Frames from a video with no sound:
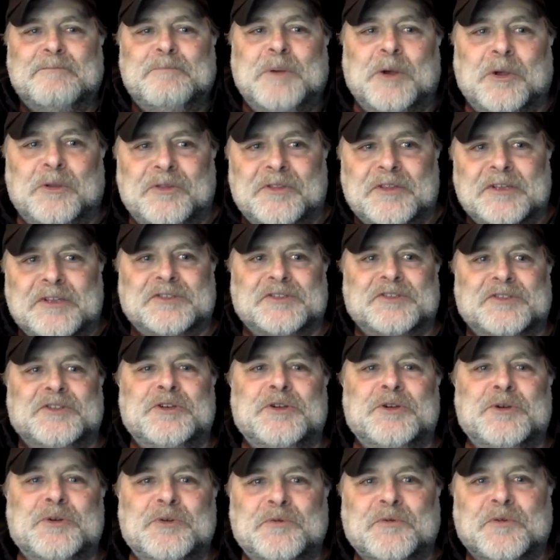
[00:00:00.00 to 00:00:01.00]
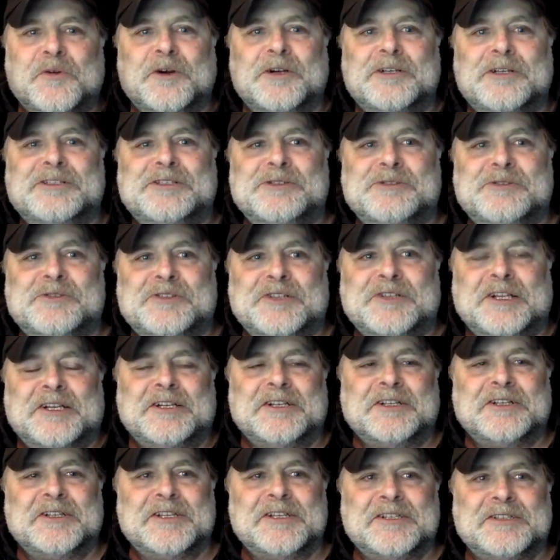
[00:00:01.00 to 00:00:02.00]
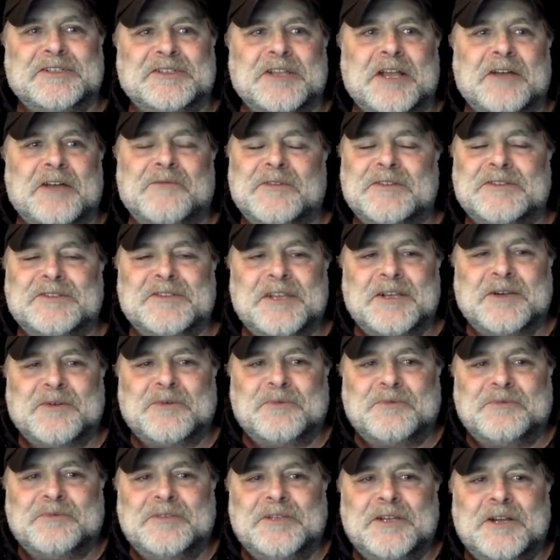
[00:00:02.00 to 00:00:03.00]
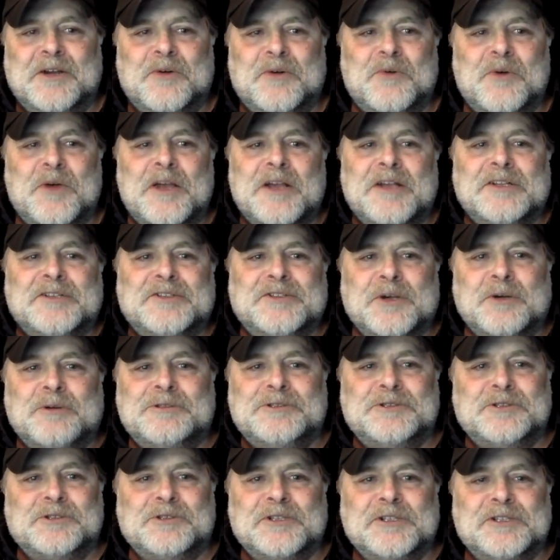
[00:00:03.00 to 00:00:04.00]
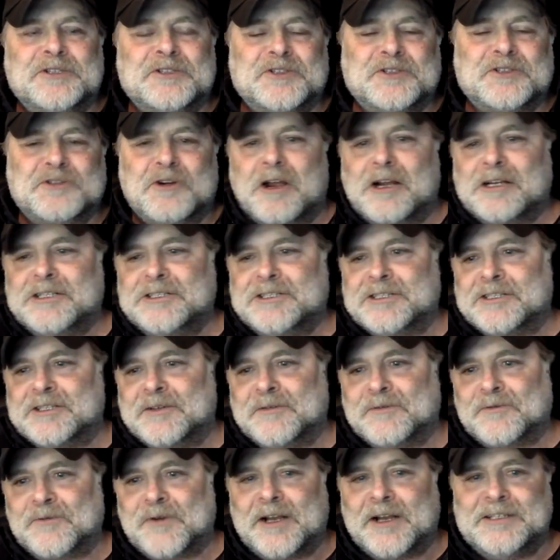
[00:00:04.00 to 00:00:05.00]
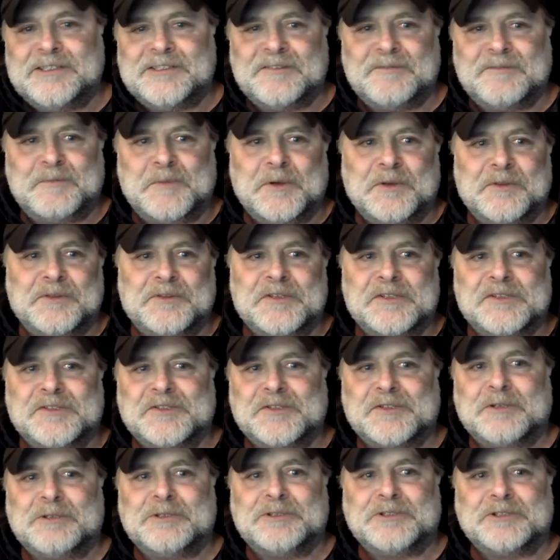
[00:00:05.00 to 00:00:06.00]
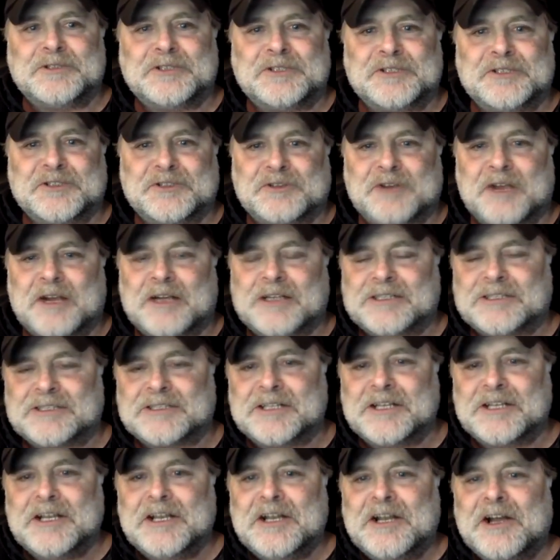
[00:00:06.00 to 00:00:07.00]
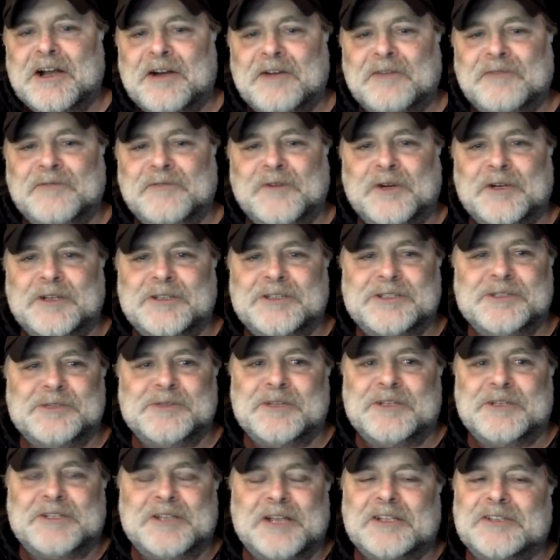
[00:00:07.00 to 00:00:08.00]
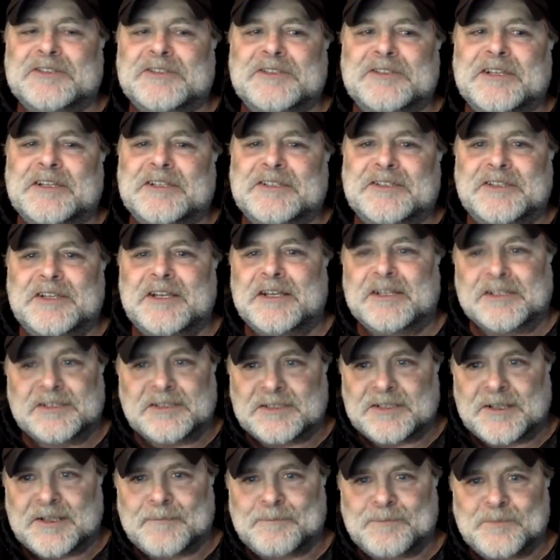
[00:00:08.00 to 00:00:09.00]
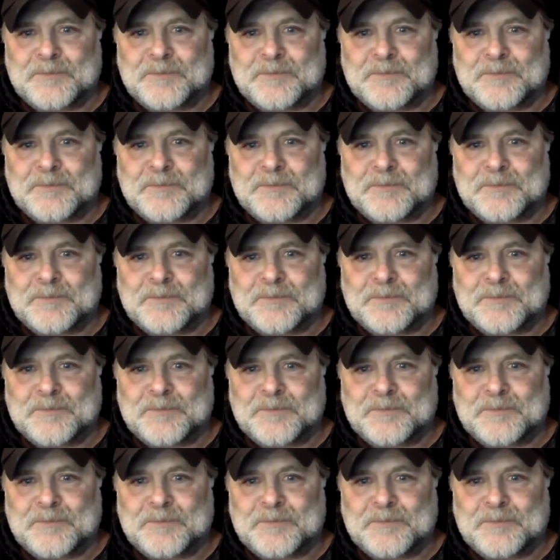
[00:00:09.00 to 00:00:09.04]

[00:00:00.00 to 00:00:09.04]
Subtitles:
built this new virtue signaling stuff. It's like, social construction. The French have built this social construction of virtue that doesn't exist.